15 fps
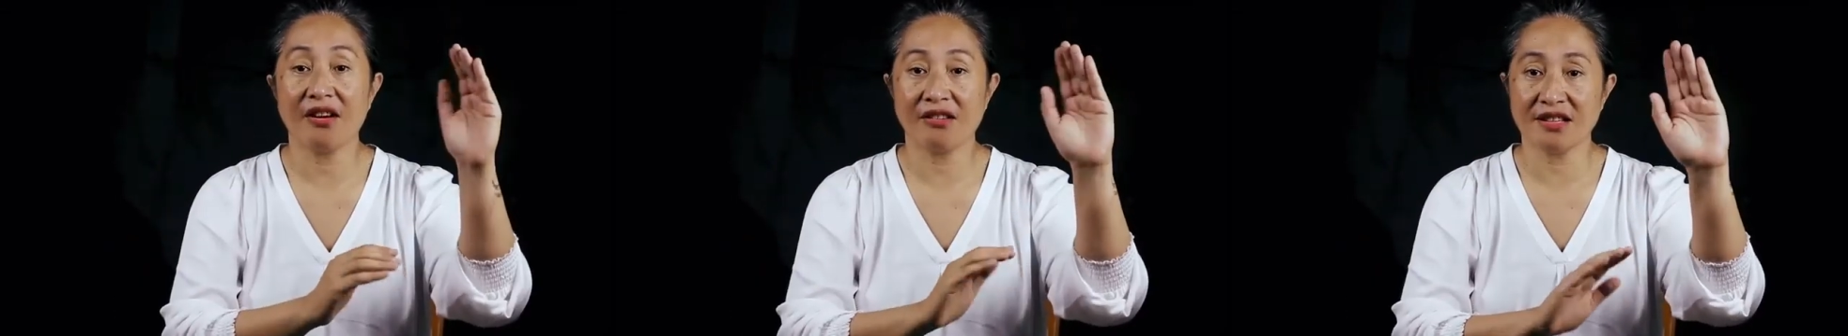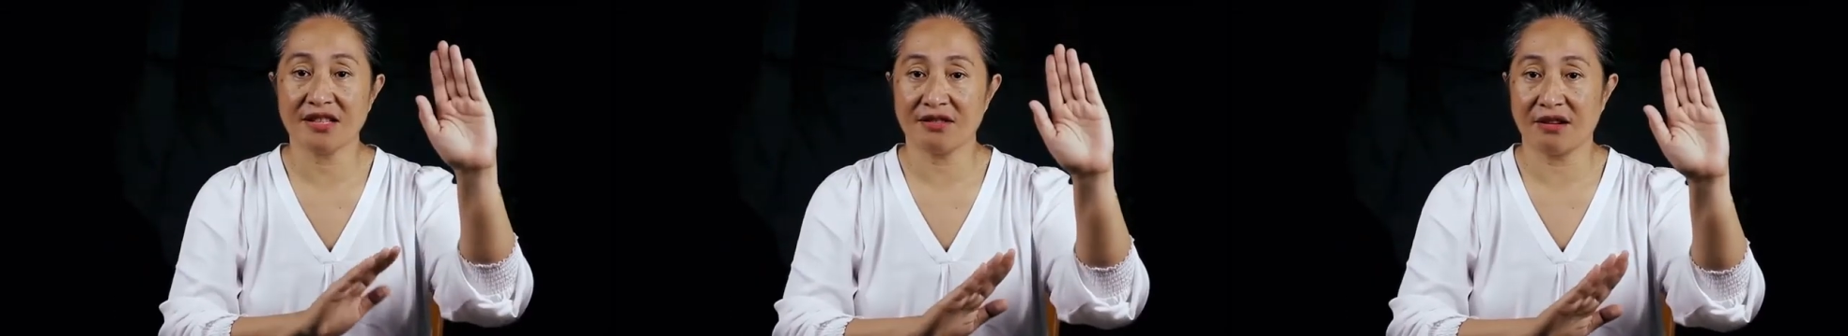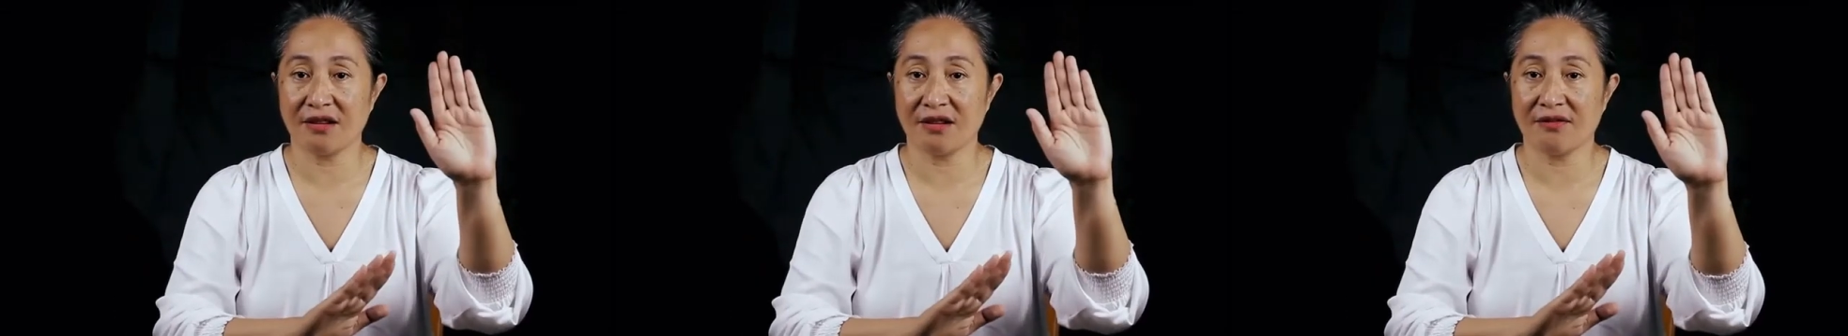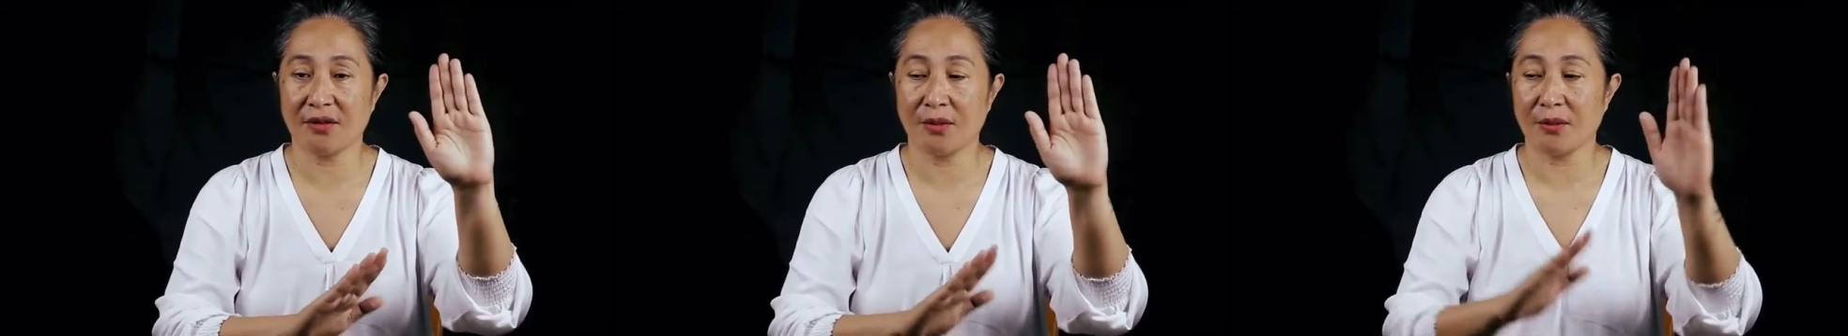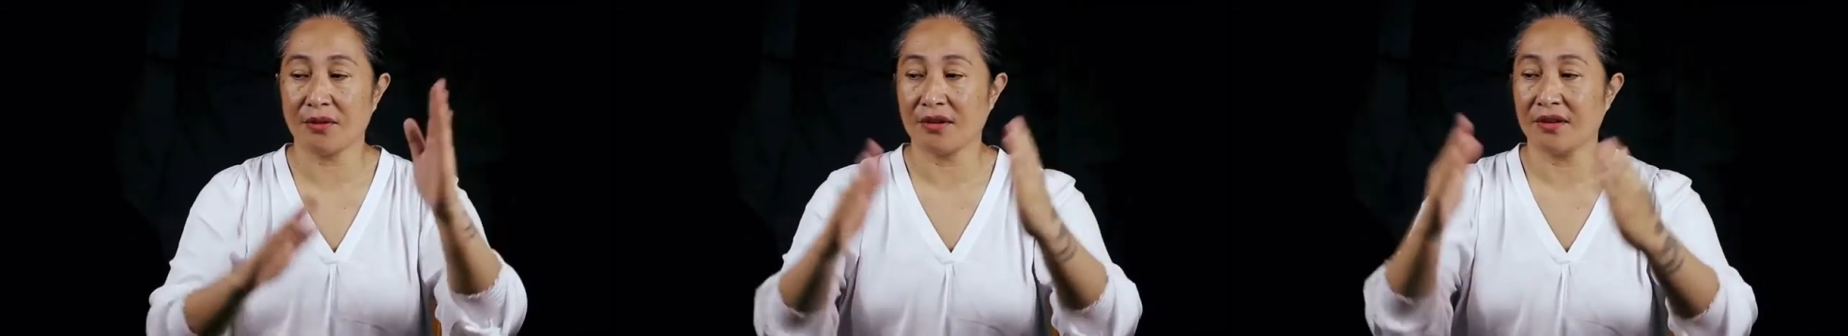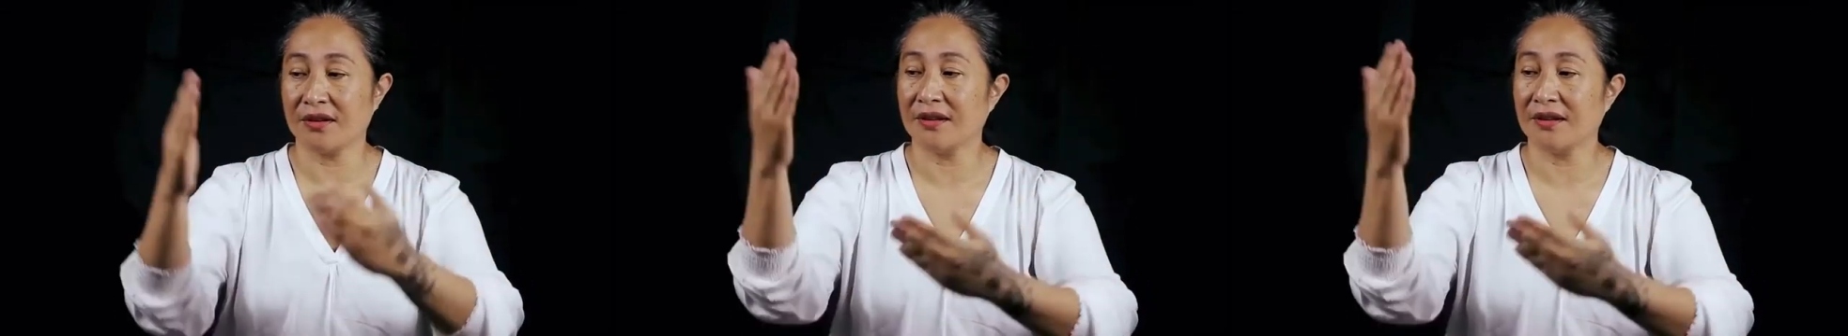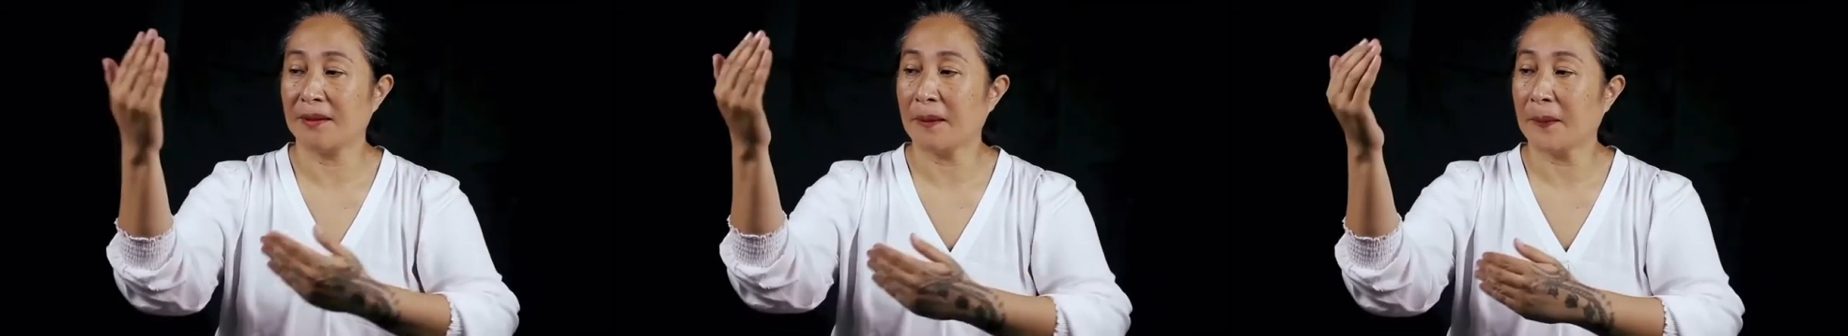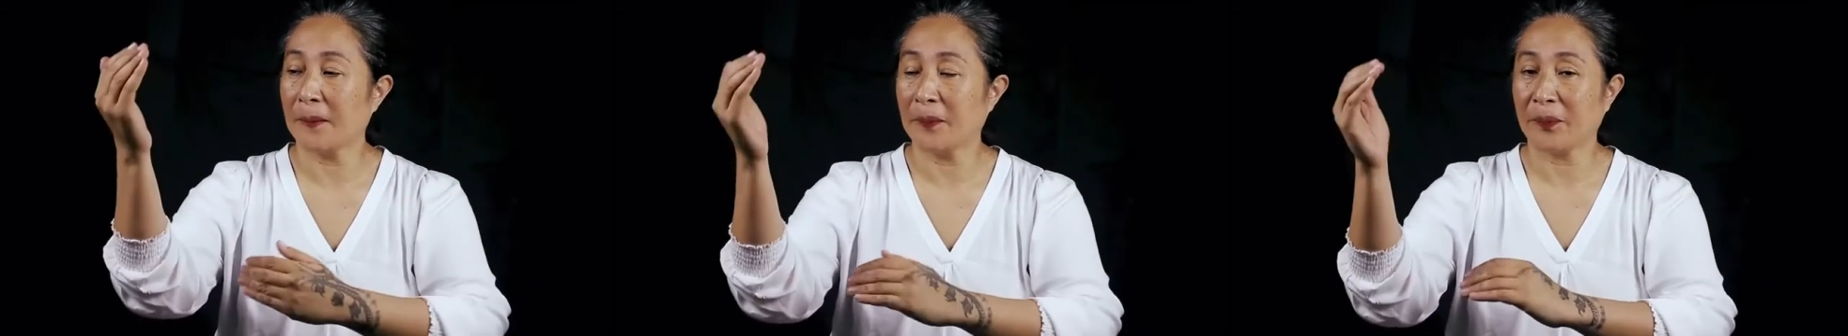straightforward,
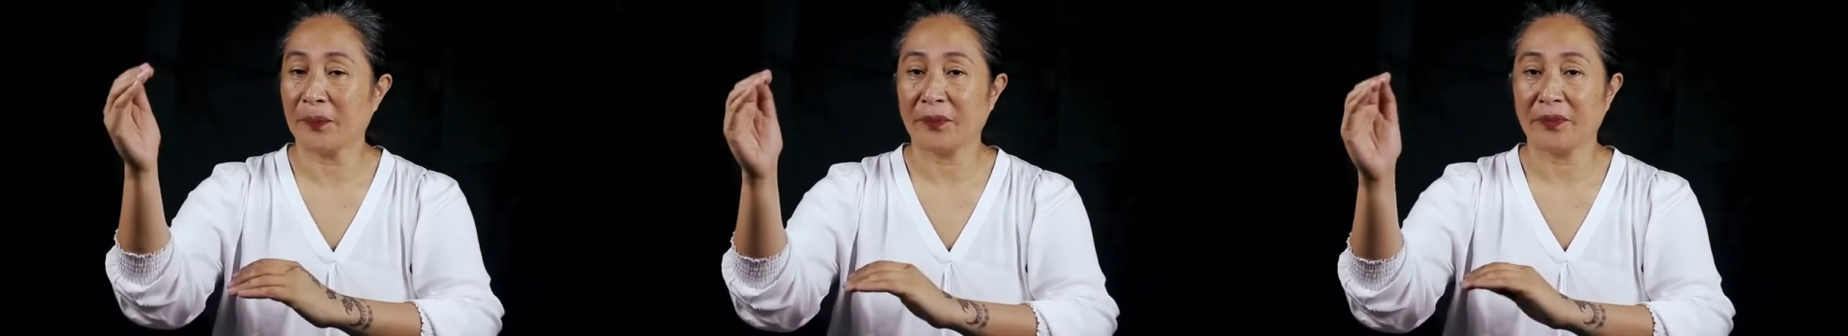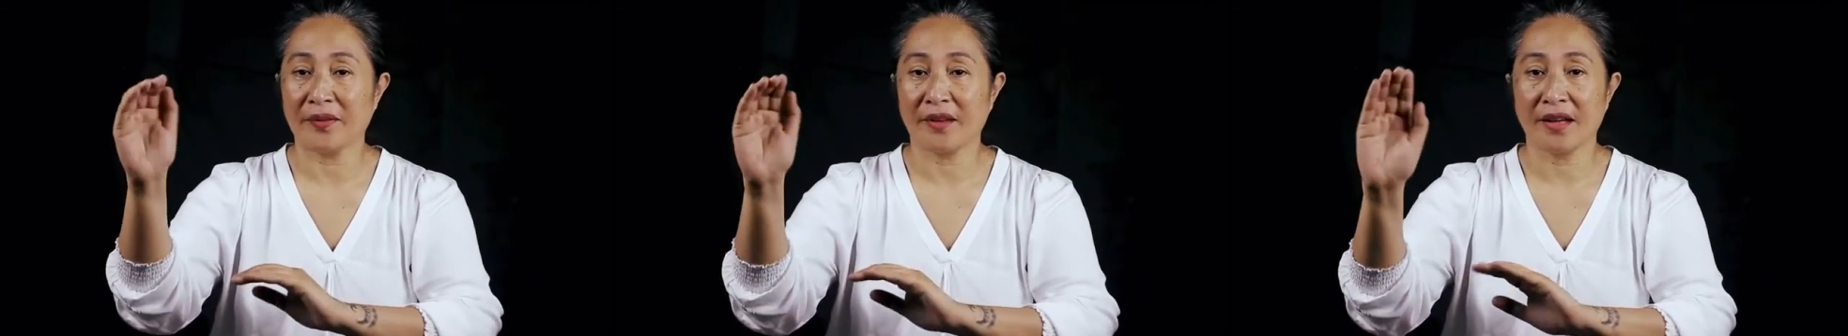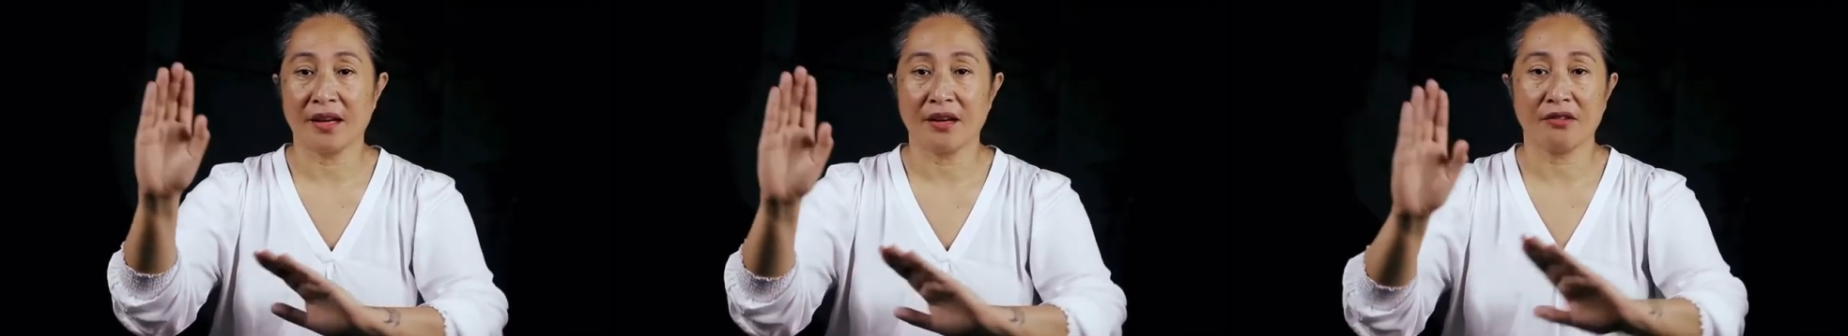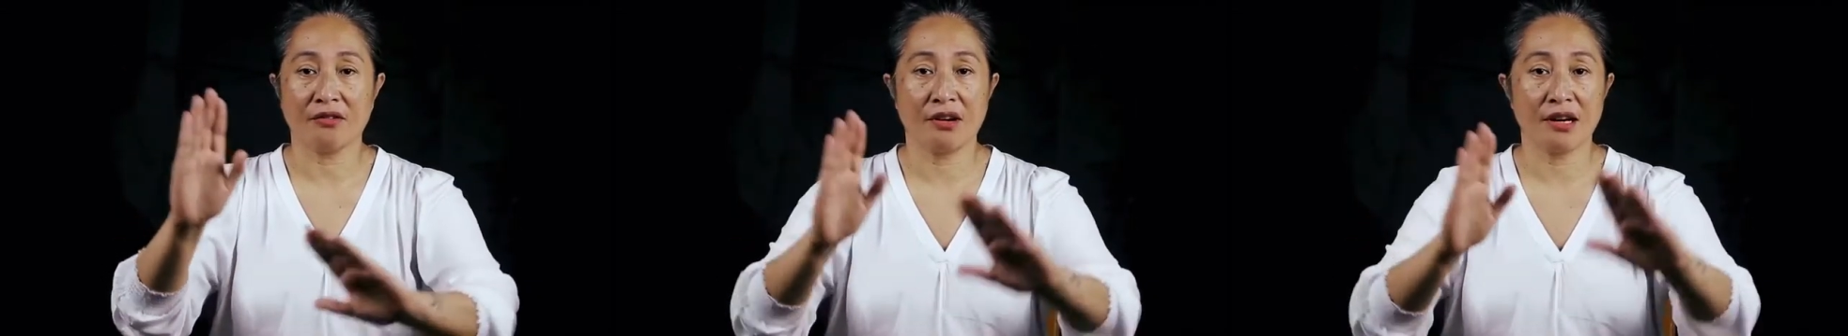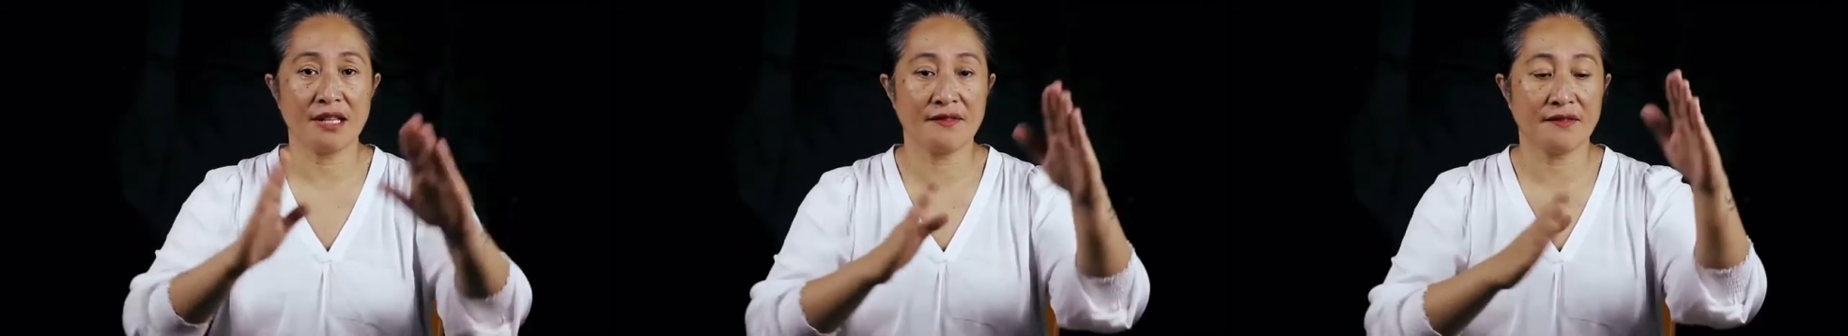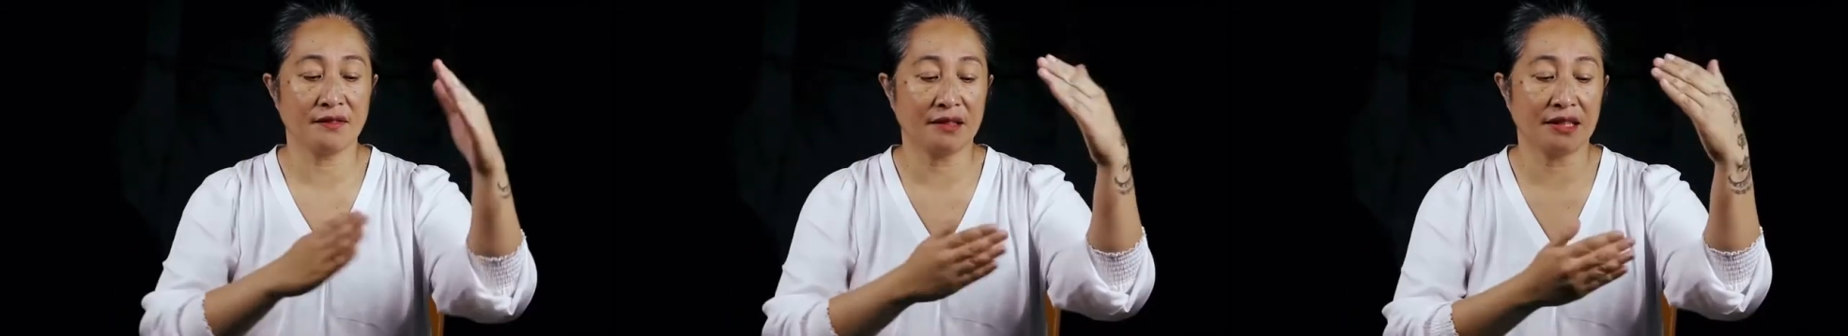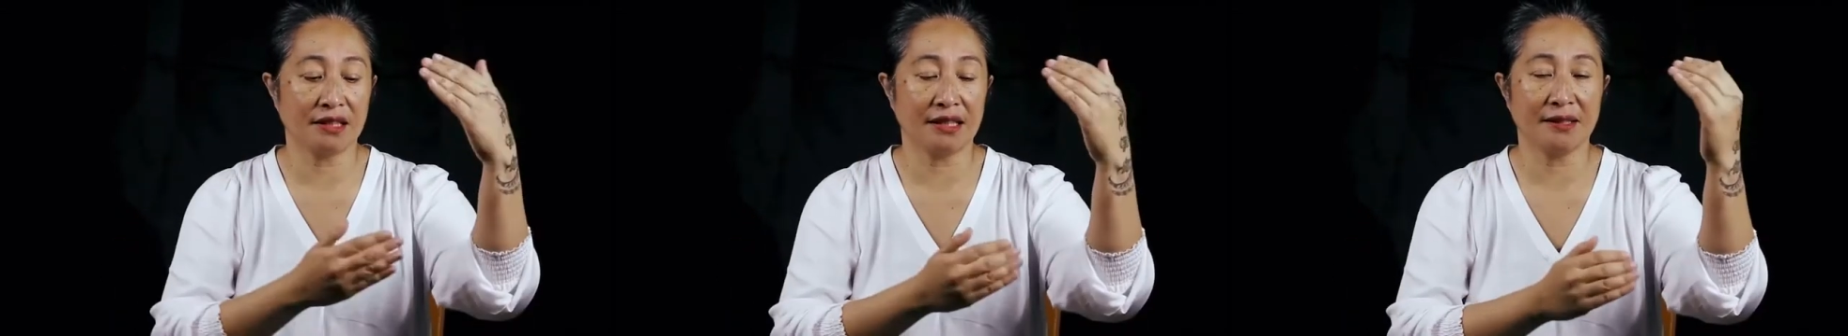gracefully.